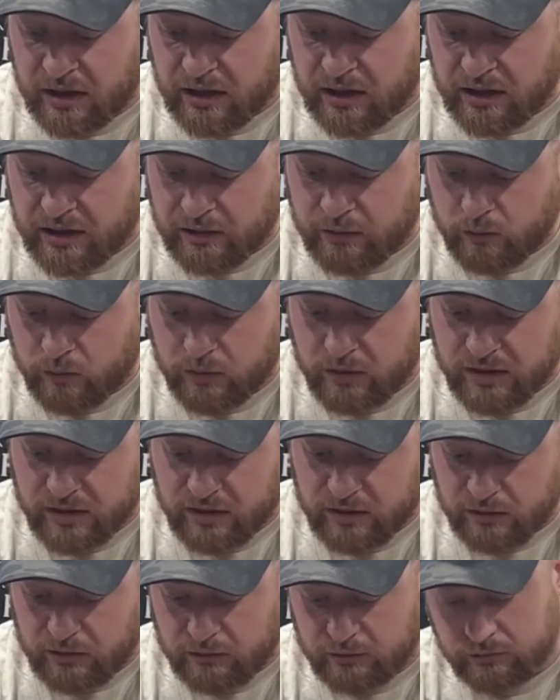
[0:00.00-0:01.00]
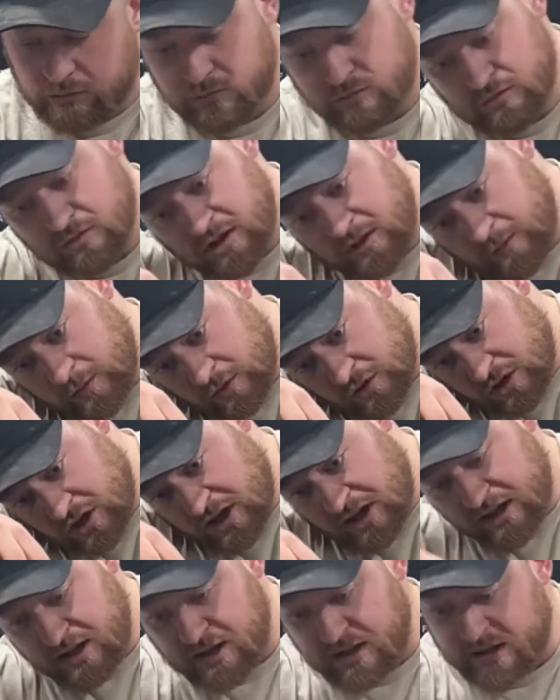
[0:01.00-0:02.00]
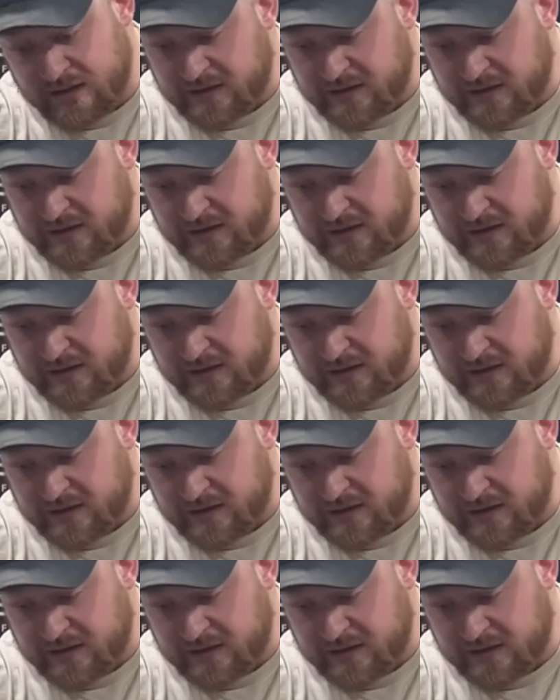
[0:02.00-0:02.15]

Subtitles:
I will double check and